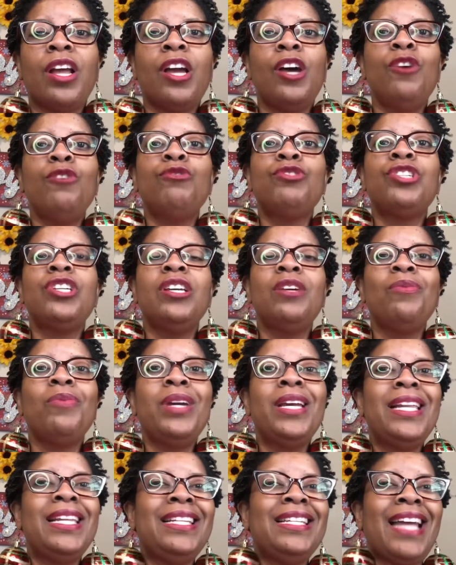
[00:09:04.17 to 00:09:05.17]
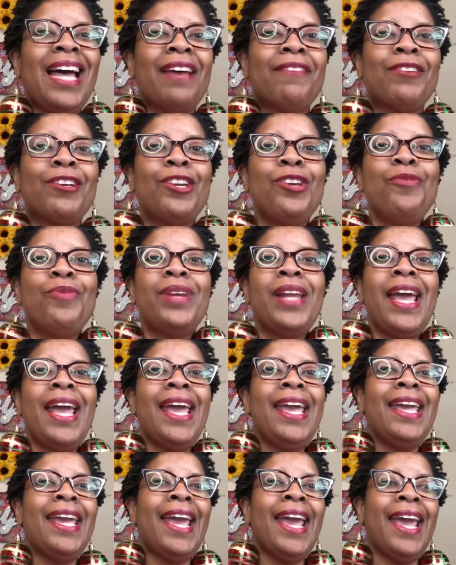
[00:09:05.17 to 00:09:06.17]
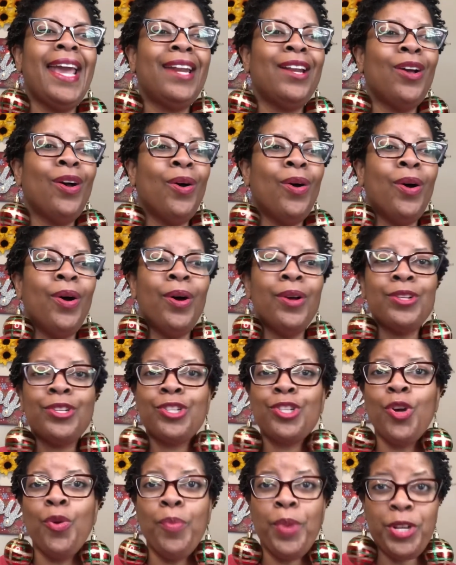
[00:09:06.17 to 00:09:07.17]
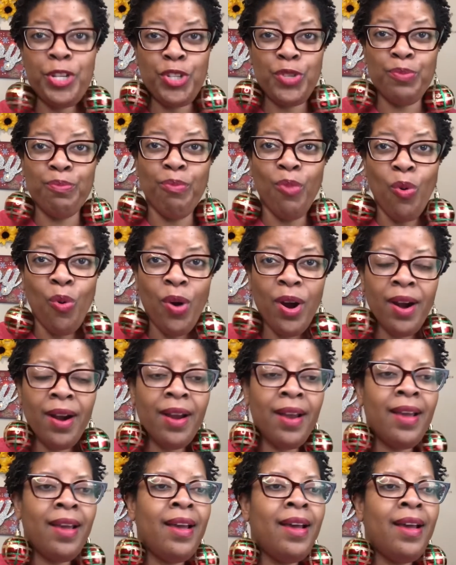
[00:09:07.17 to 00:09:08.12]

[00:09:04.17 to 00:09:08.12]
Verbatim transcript: coaching, weekly live Q&A, and so much more